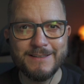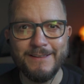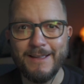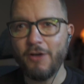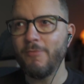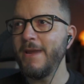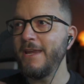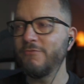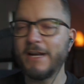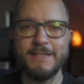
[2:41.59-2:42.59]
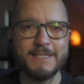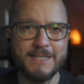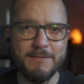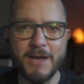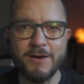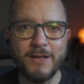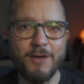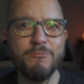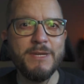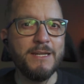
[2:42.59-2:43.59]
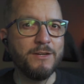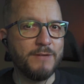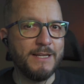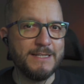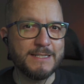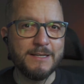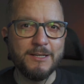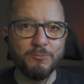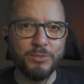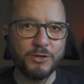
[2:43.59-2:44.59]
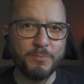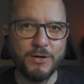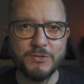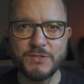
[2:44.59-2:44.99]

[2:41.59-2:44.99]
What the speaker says: Help me write this email. Help me create these blog posts.